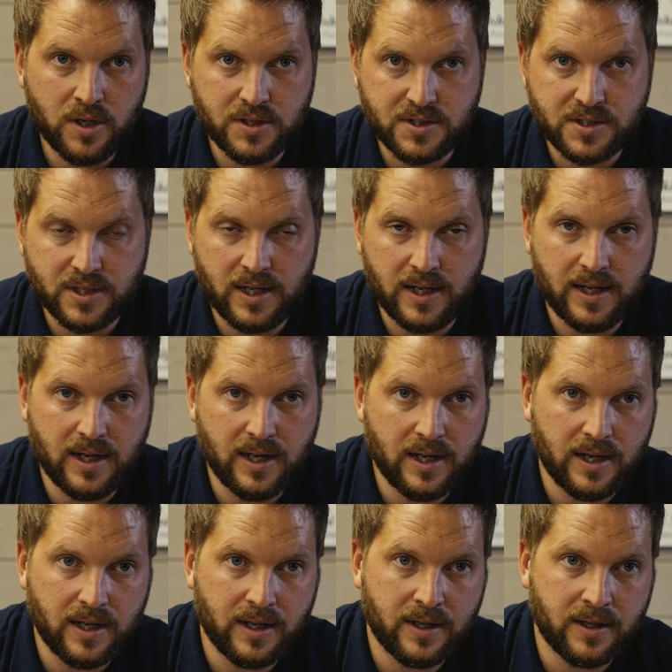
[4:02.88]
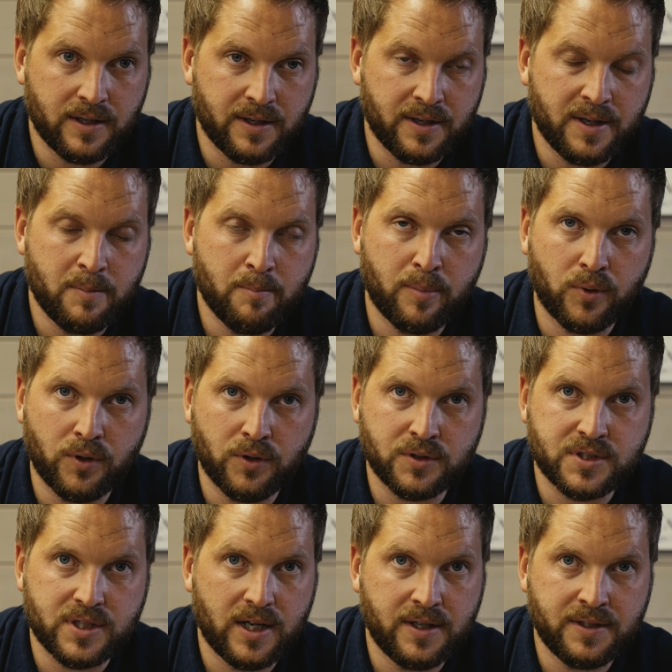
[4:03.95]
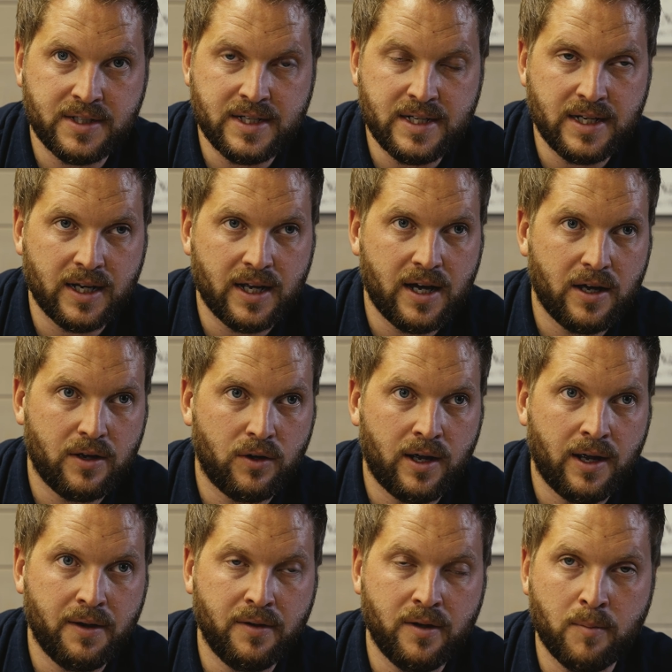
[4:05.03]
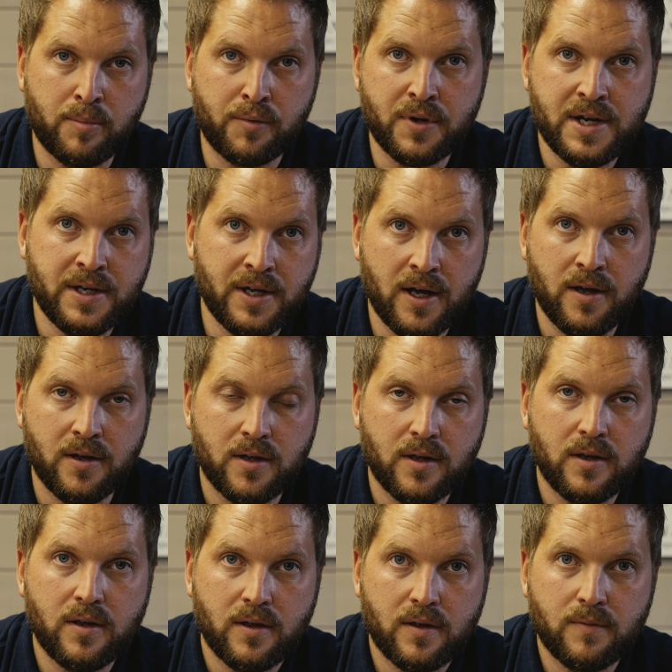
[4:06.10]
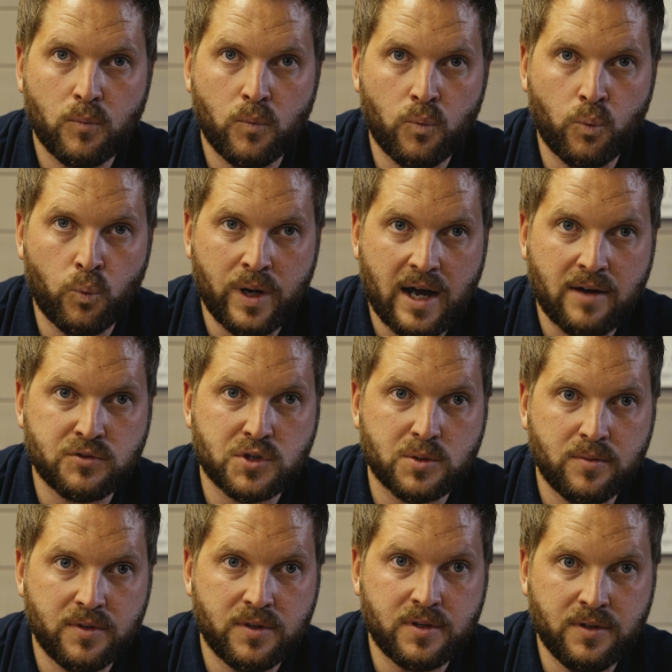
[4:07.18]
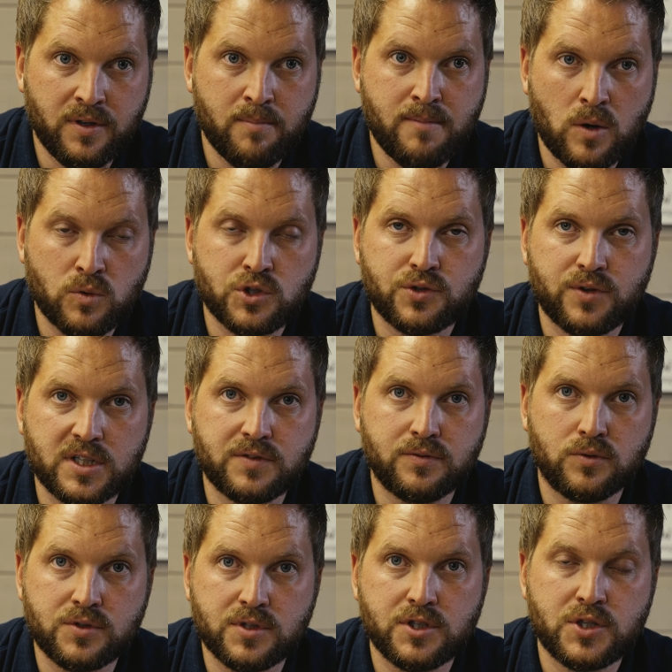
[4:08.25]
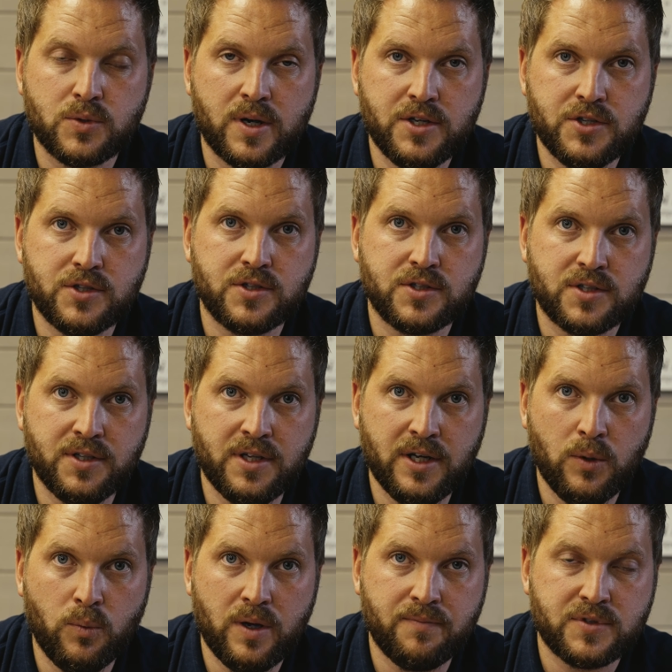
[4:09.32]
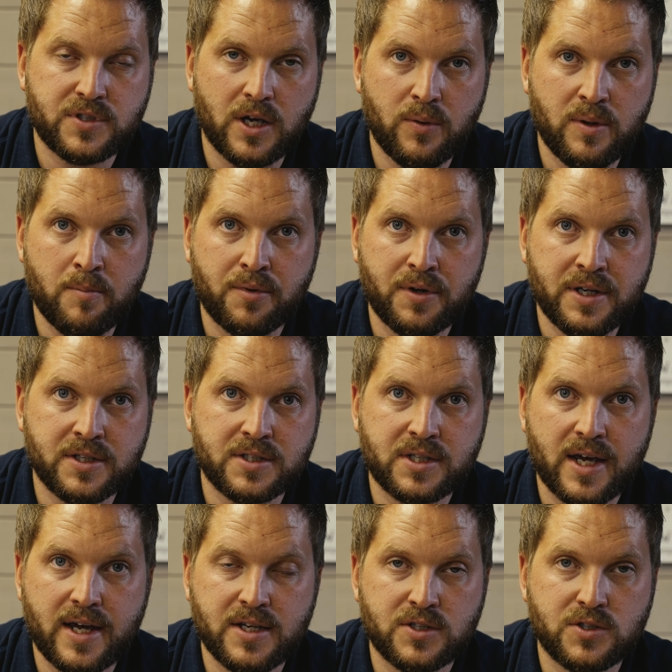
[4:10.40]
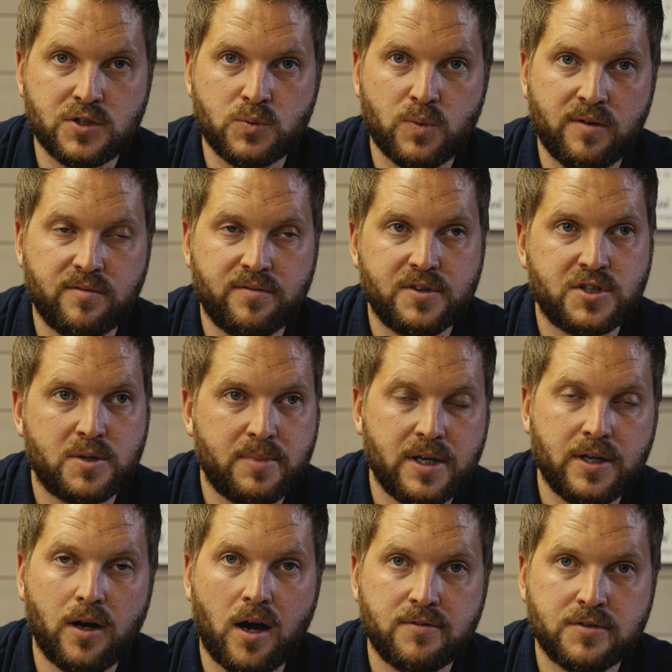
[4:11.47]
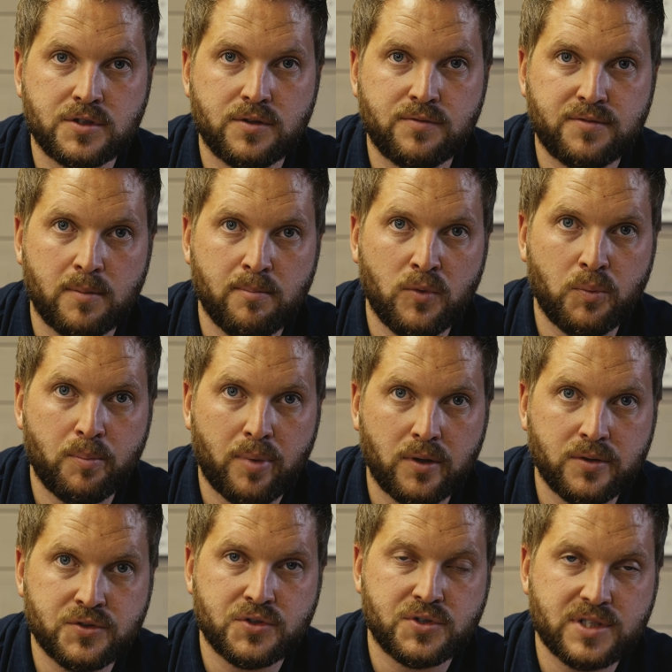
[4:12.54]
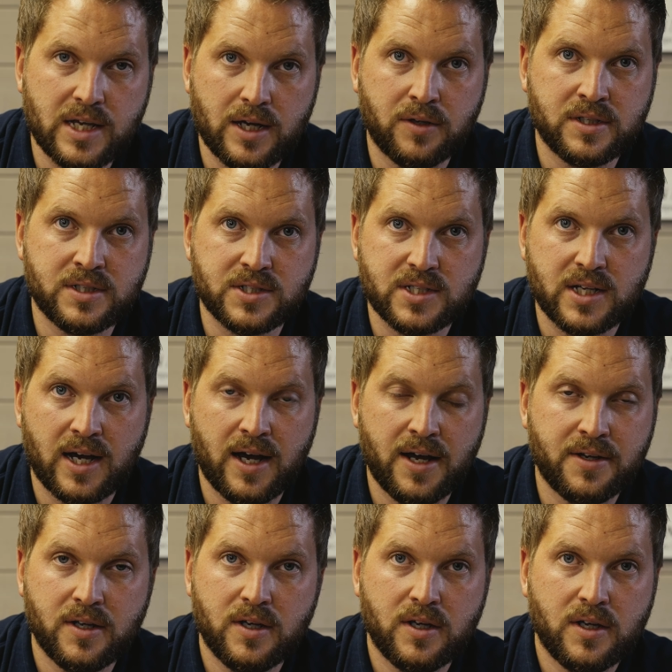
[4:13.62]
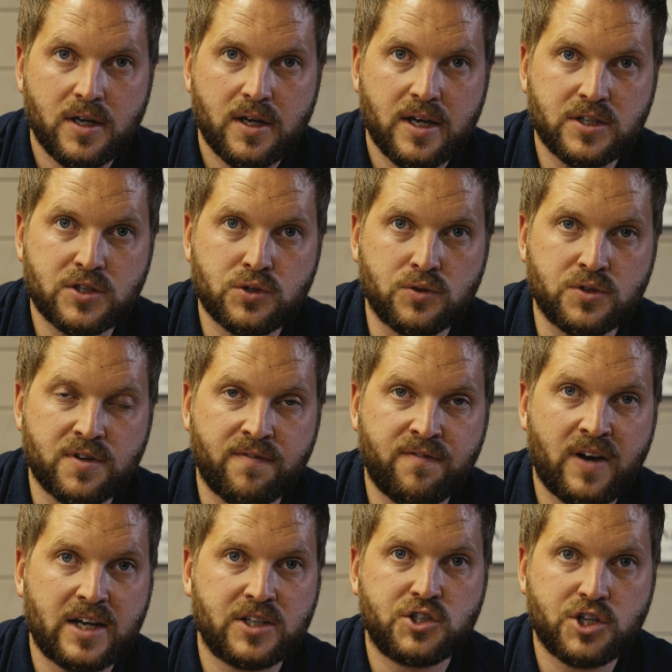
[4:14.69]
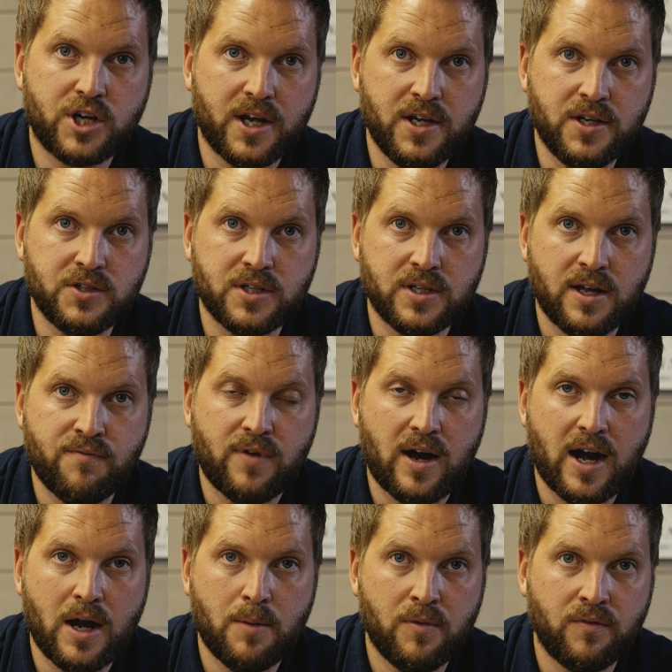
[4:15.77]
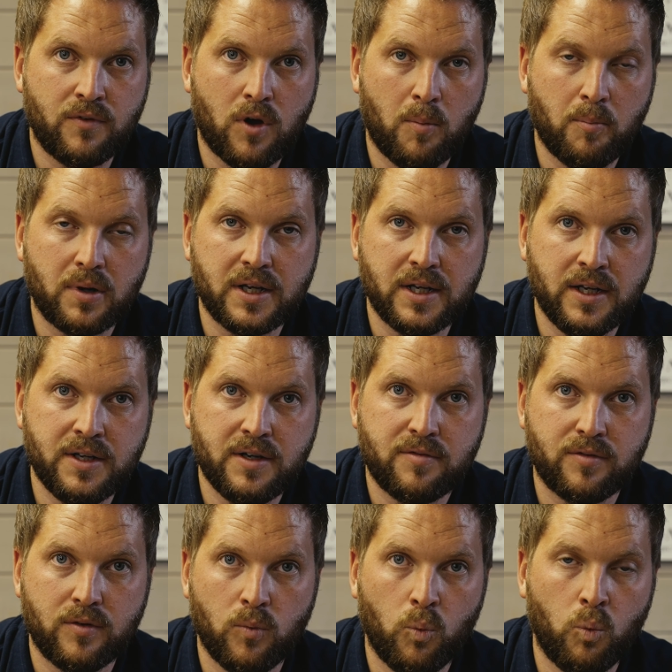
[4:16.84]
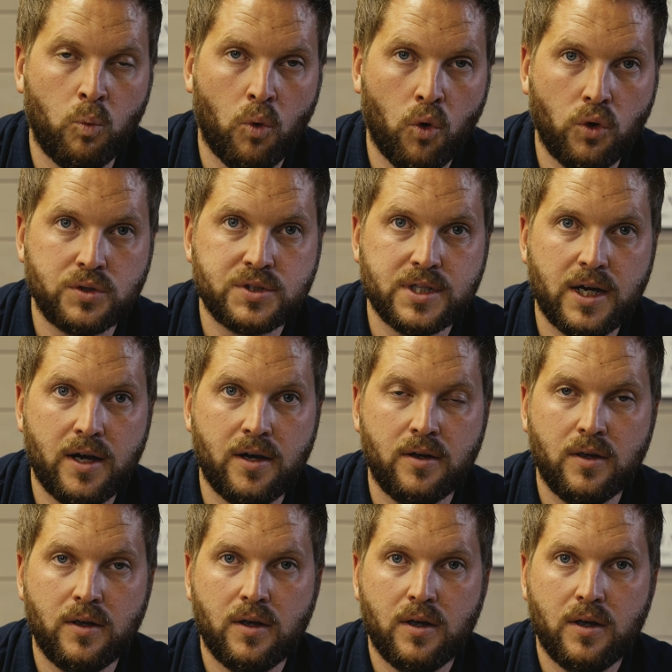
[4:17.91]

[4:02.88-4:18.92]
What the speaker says: as an importer, dealer and a breeder, we have some of the most stressful situations to deal with. So in breeders' cases, when fish are being harvested from mud ponds and settled inside, it's such a vast change in environment, completely different water,